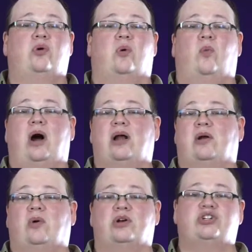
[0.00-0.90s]
or
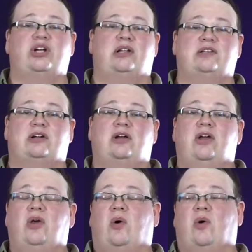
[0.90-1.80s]
water or shelter
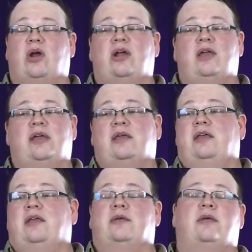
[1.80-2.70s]
or
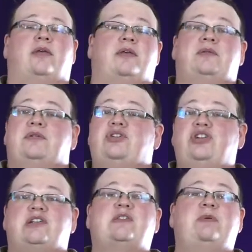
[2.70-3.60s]

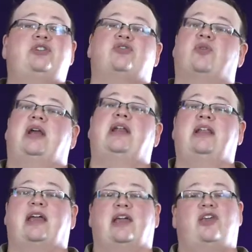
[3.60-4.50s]
just to be treated
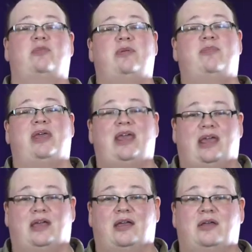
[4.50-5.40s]
like a human
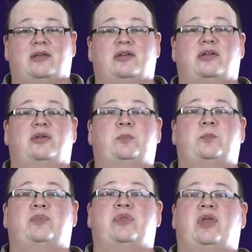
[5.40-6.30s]
being,
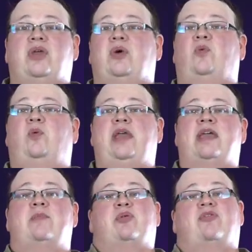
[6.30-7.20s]
we
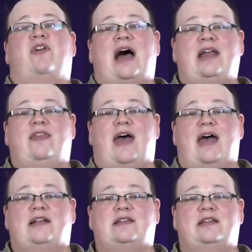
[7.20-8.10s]
can provide
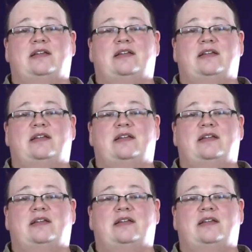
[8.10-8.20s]
that.